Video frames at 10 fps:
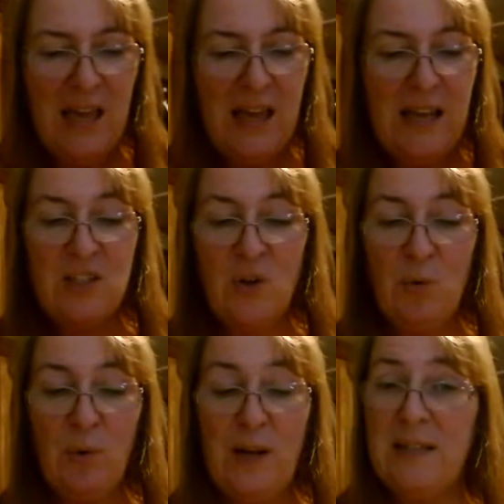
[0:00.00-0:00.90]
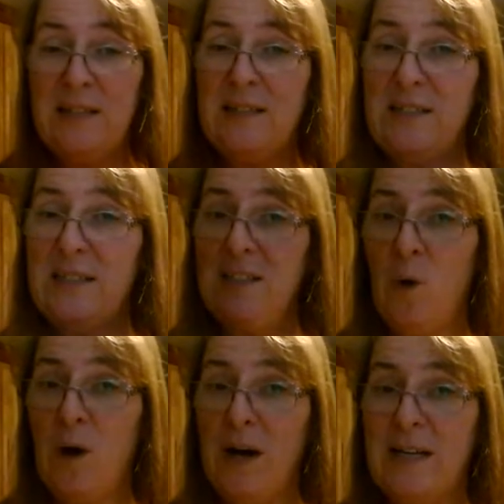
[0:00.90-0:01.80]
And so what I did
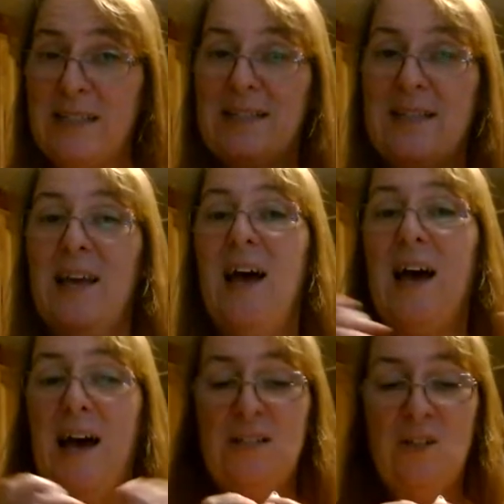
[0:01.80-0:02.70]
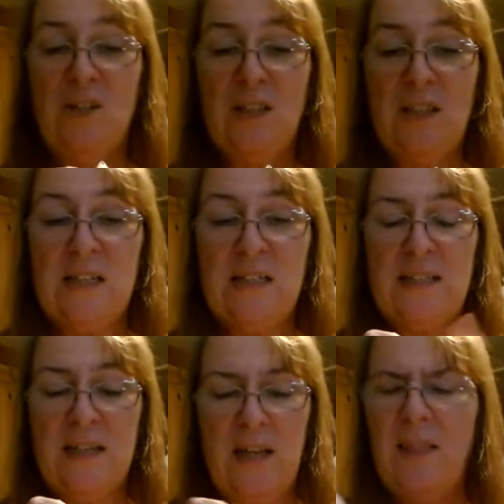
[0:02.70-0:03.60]
was I took this
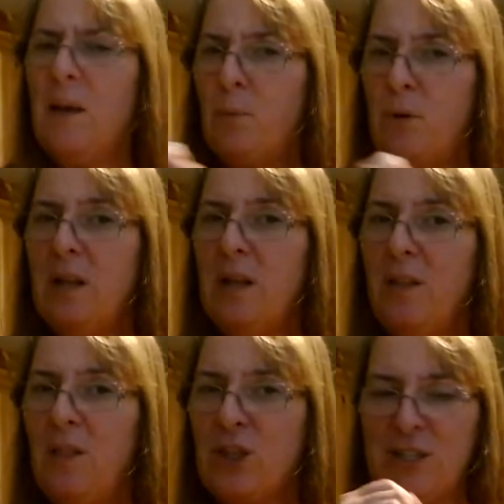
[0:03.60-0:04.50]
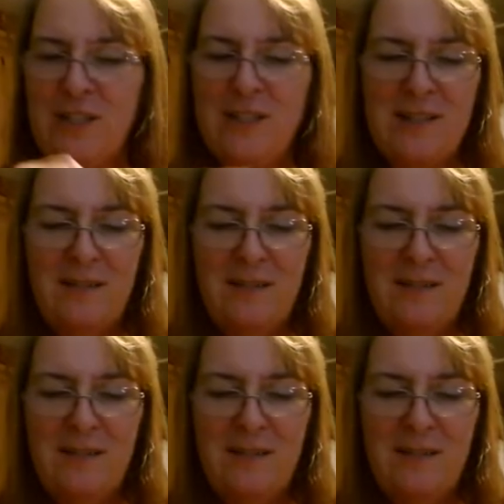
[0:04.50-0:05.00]
and I think I put it in thirds